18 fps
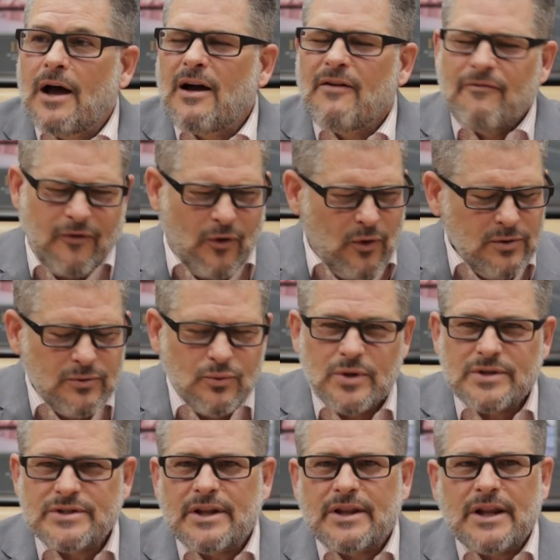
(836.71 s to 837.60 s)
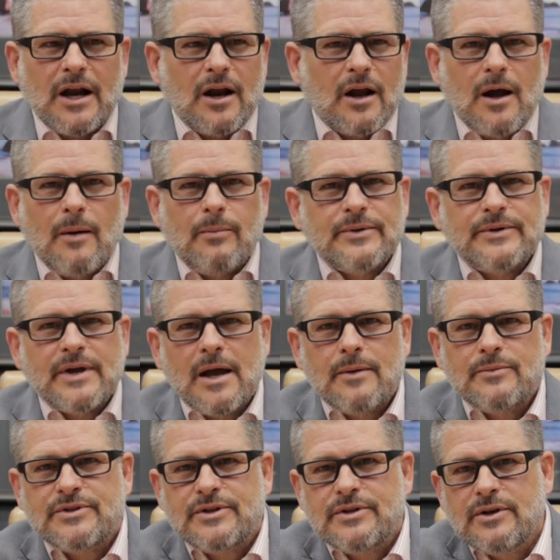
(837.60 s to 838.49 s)
Fulton was in there a couple
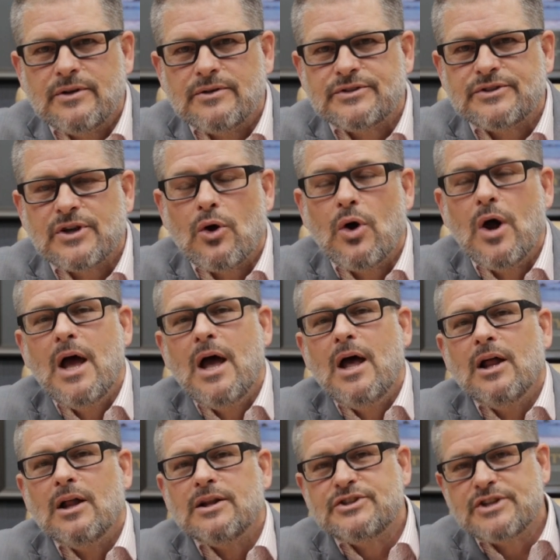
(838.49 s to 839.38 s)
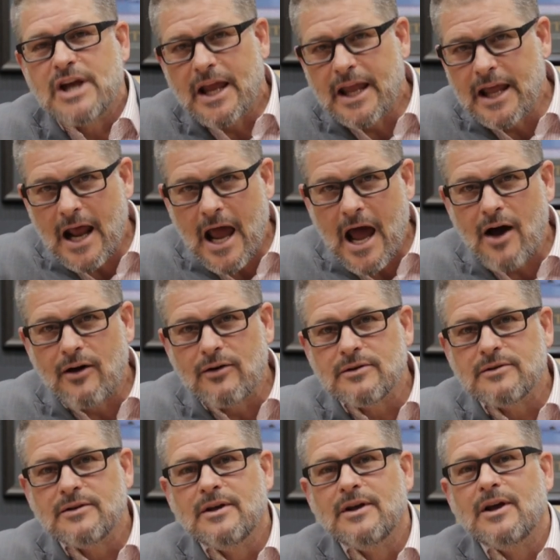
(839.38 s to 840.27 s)
times too. So check it
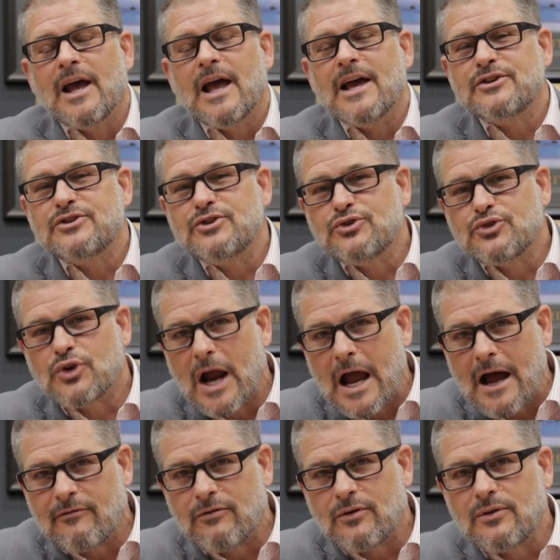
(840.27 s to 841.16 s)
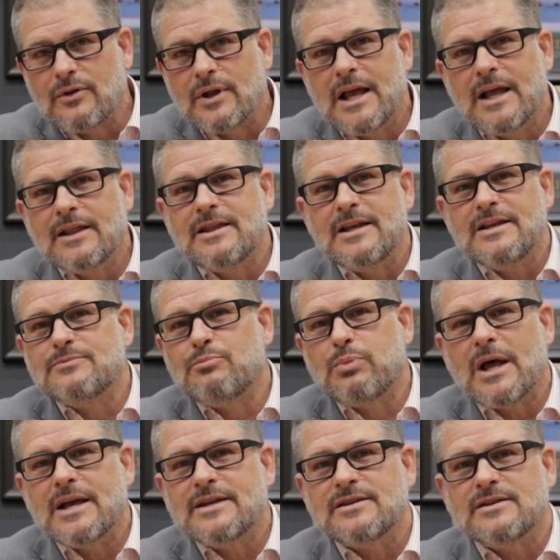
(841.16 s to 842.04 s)
out as you travel. Hit these
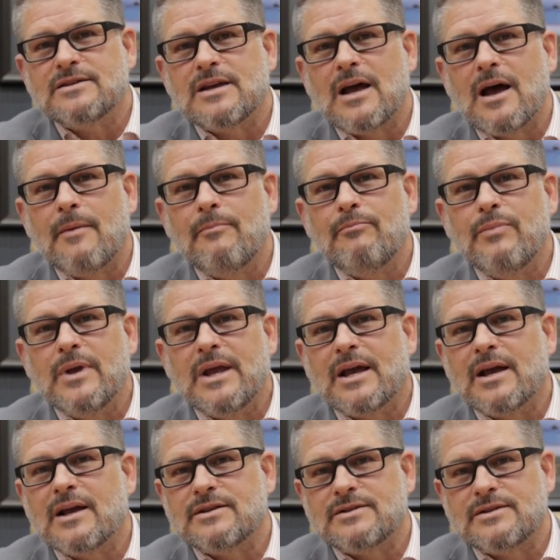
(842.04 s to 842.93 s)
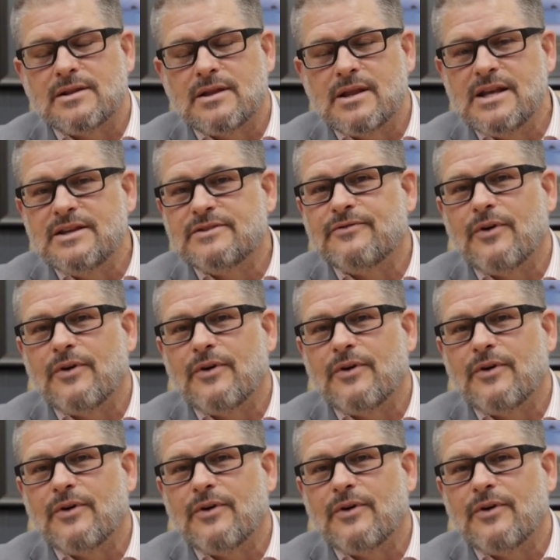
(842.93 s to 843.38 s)
places up because these